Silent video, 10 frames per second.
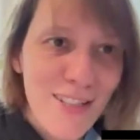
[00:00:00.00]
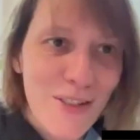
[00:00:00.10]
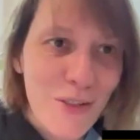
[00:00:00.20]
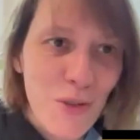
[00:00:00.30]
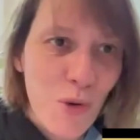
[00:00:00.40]

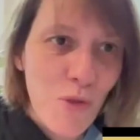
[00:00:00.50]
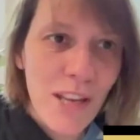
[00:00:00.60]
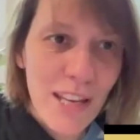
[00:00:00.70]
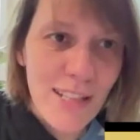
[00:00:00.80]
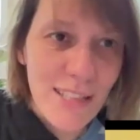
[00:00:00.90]
So
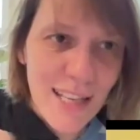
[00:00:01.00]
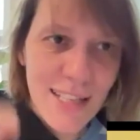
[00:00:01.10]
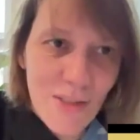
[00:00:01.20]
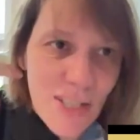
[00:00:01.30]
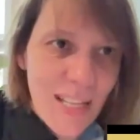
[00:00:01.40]
drawing
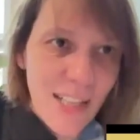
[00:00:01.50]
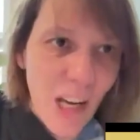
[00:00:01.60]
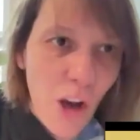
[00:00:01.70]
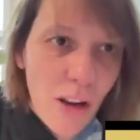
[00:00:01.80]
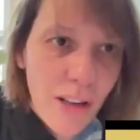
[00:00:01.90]
is just like a
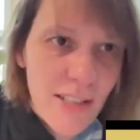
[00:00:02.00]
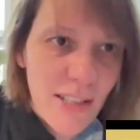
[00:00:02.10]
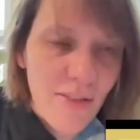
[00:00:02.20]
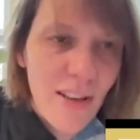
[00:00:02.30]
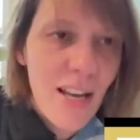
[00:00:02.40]

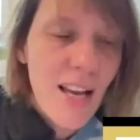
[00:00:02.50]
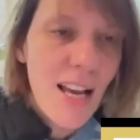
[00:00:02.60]
cognitive,